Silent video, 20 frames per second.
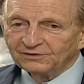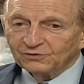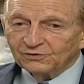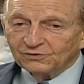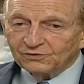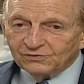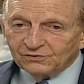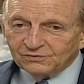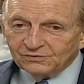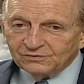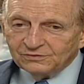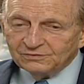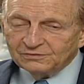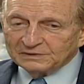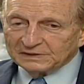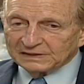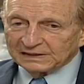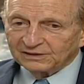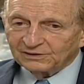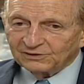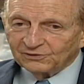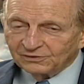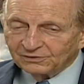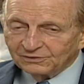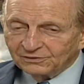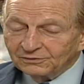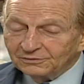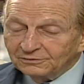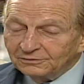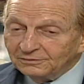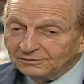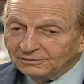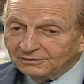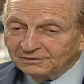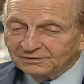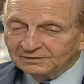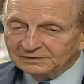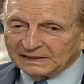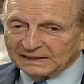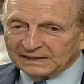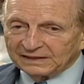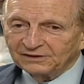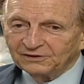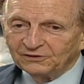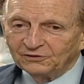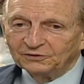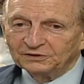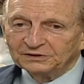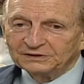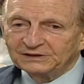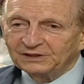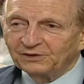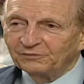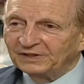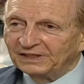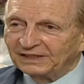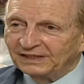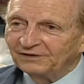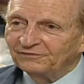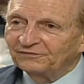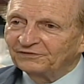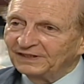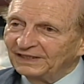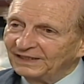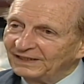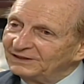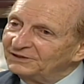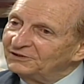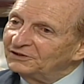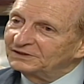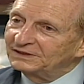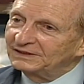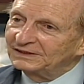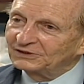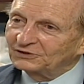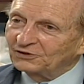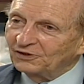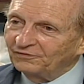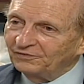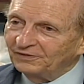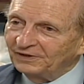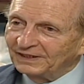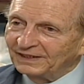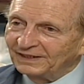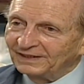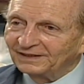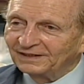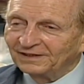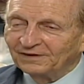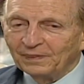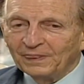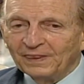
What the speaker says: Oh, oh, it's something different, and he's just discovering it.